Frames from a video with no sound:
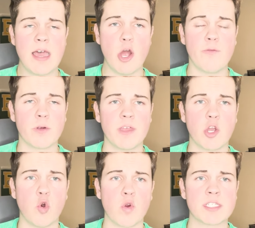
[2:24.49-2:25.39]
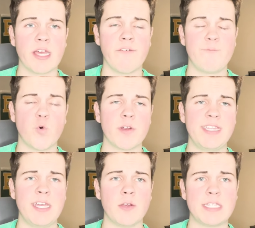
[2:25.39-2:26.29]
over the course of 4
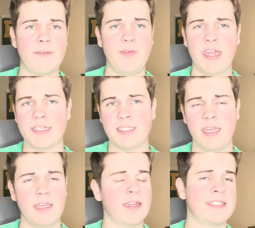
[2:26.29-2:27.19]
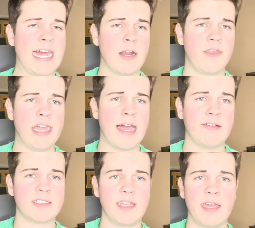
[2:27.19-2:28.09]
years if he gets the entire thing,
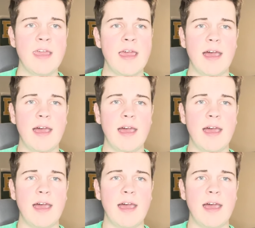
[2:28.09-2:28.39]
obviously,